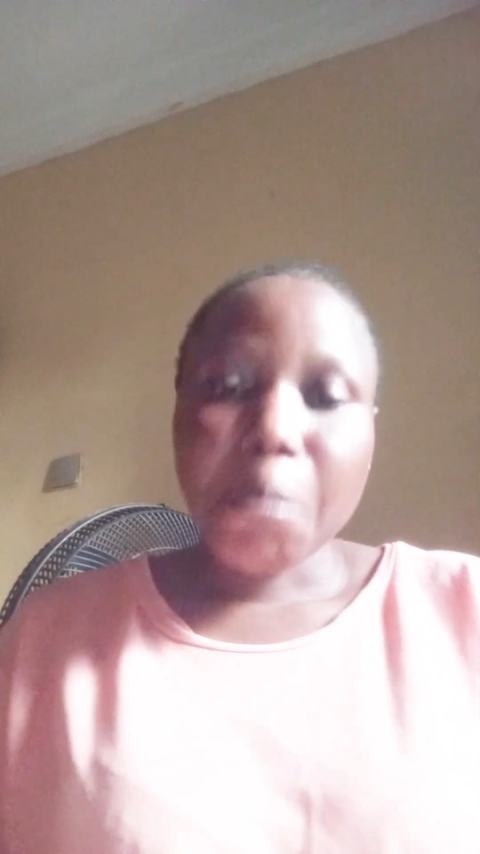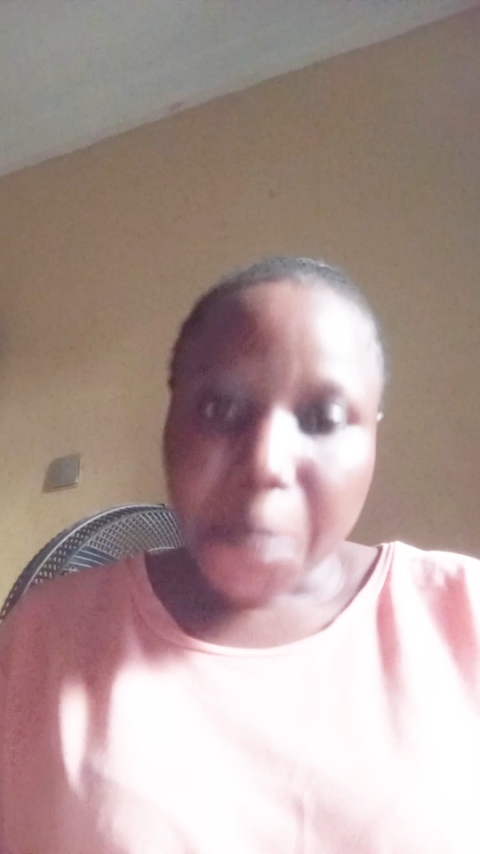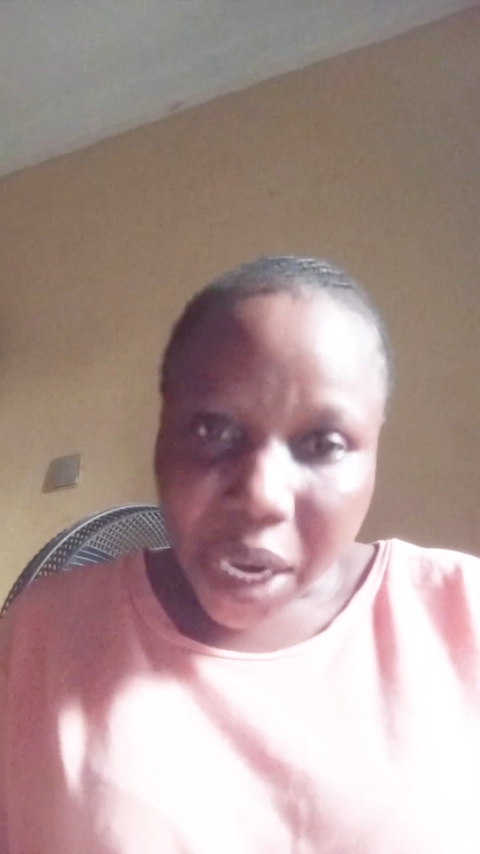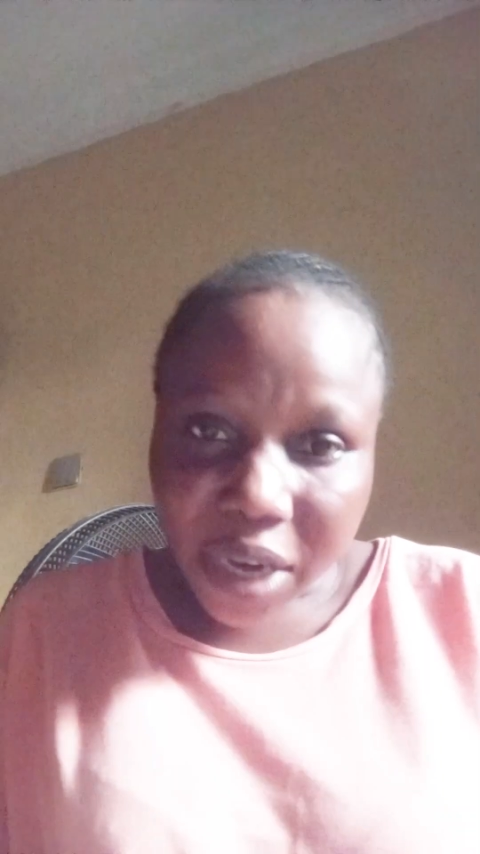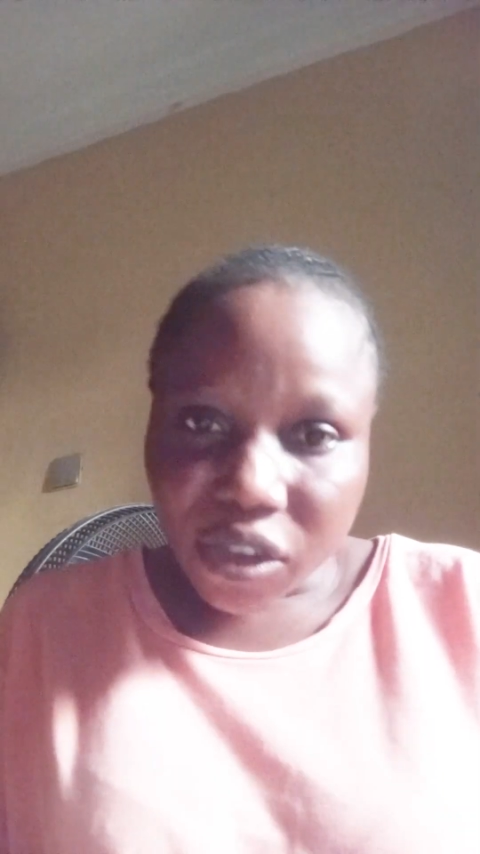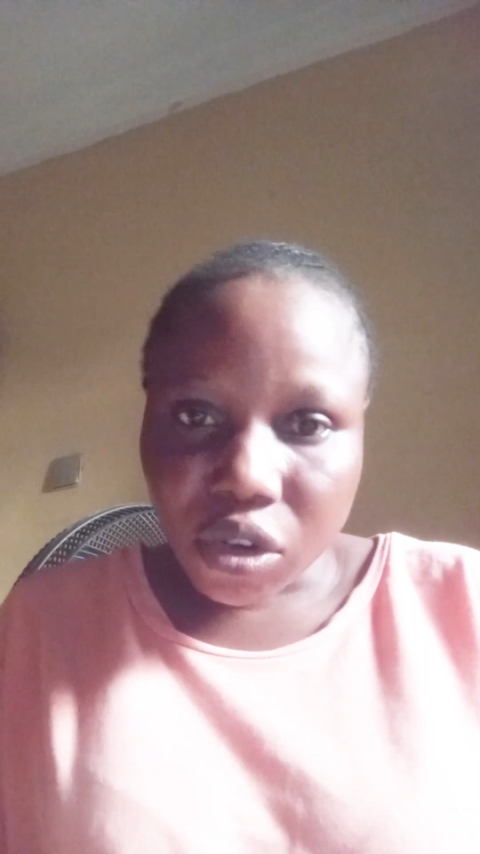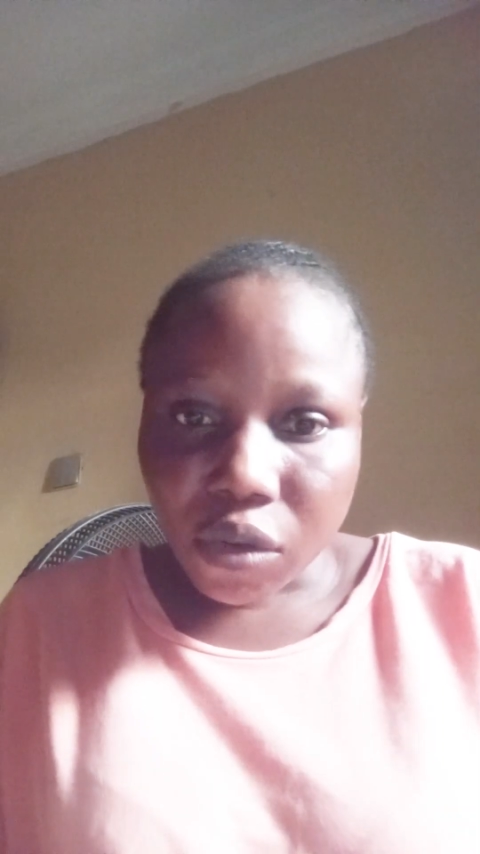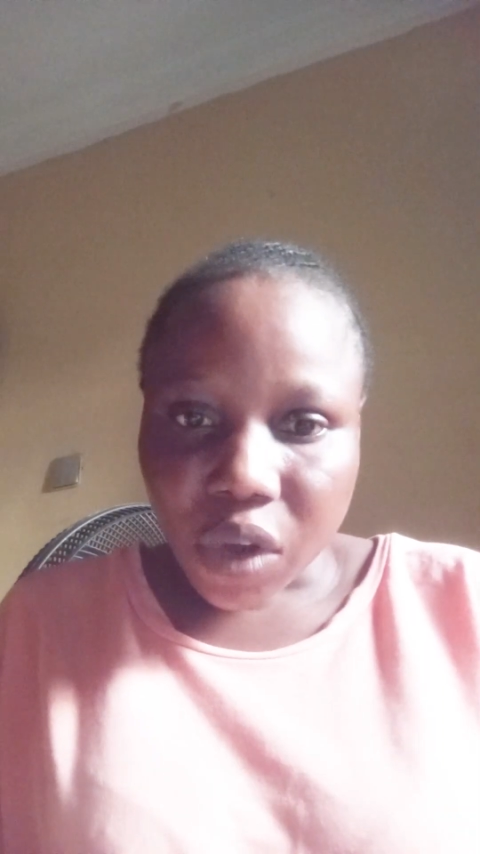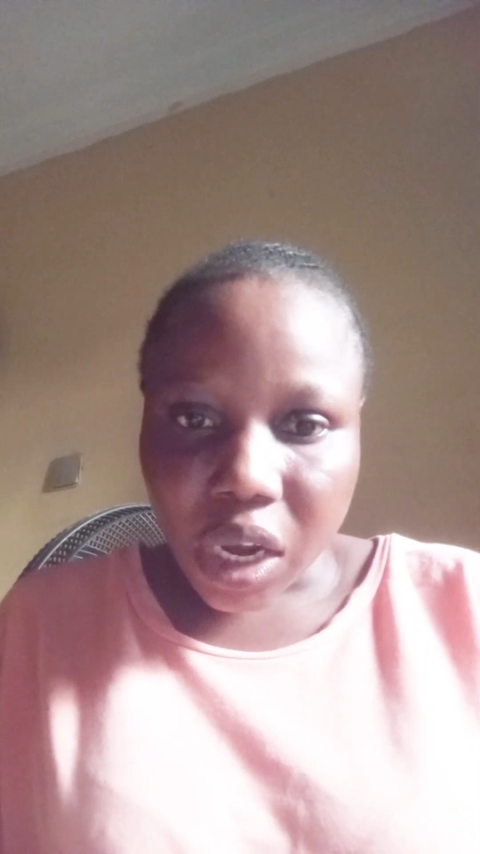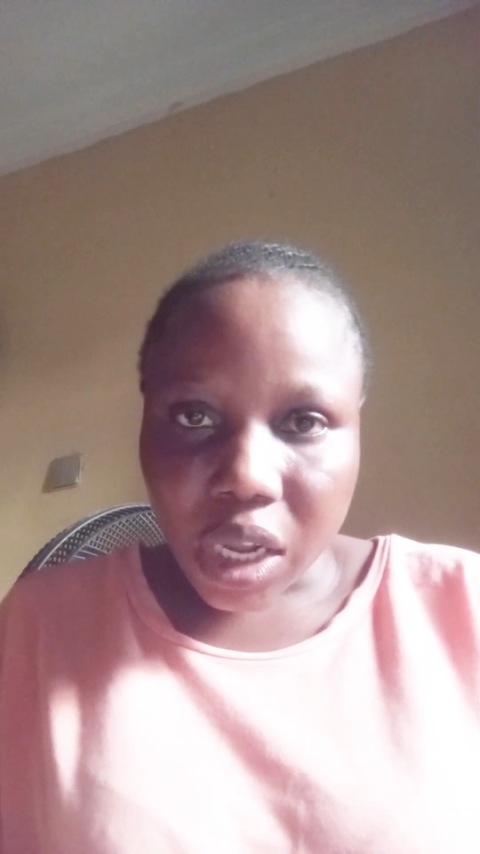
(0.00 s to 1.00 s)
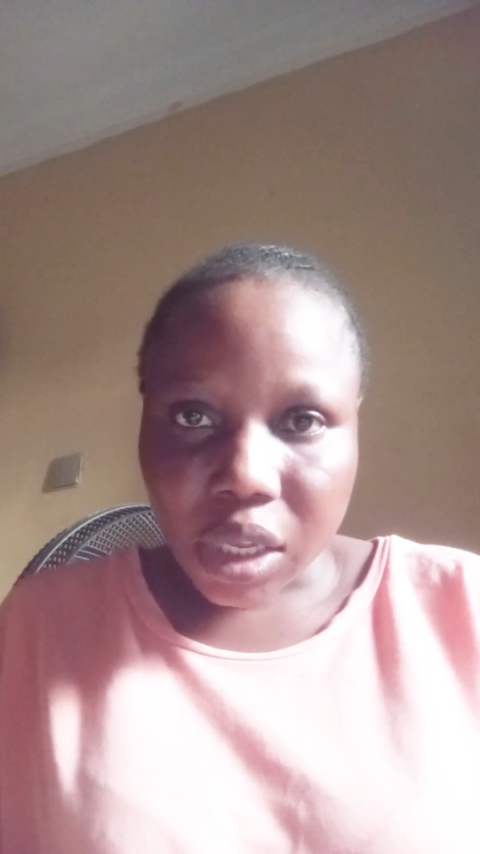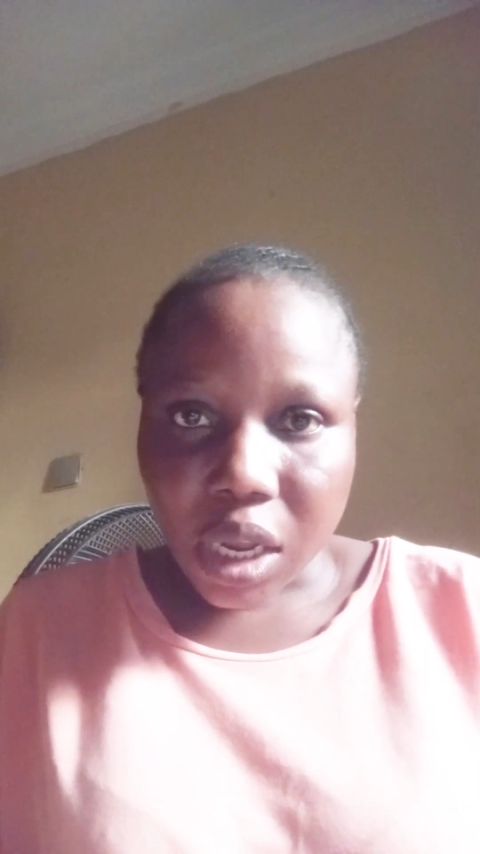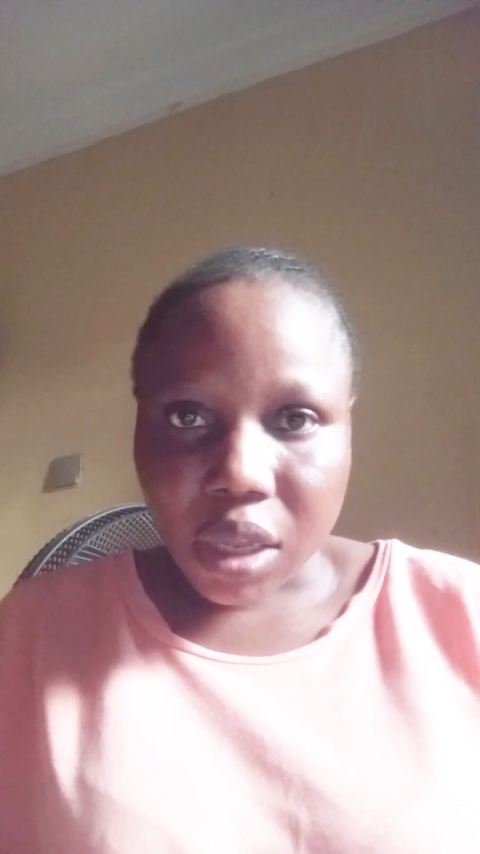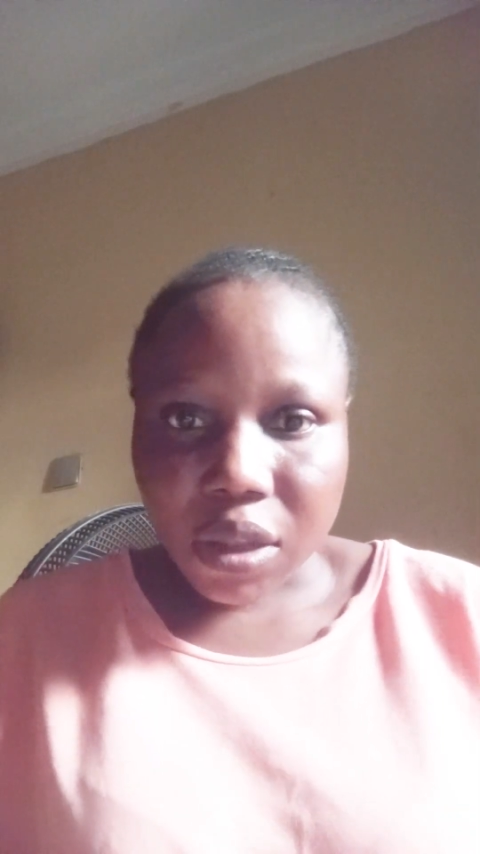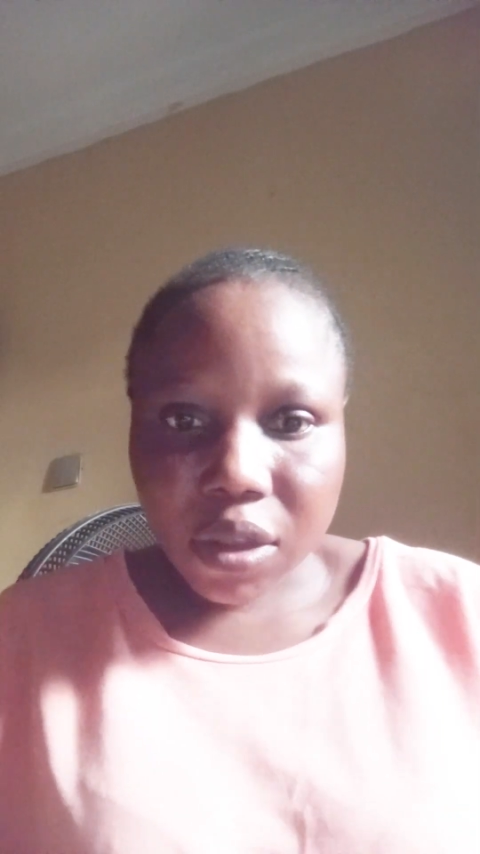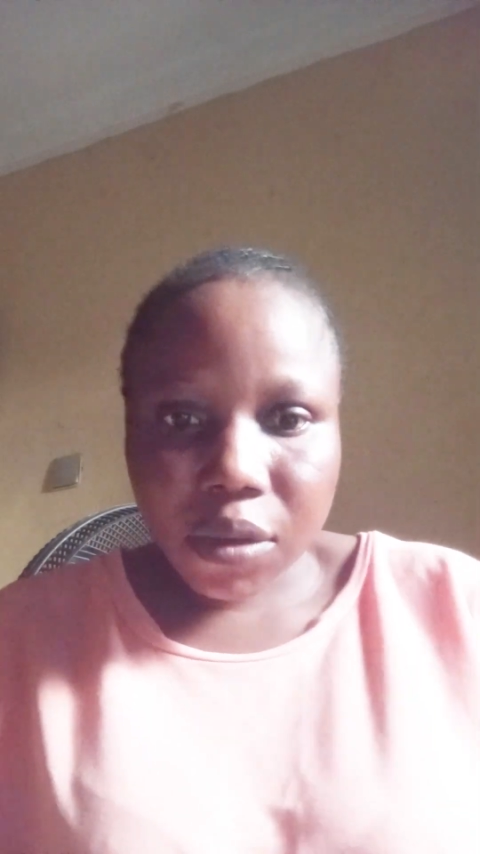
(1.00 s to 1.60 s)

managing of calendars.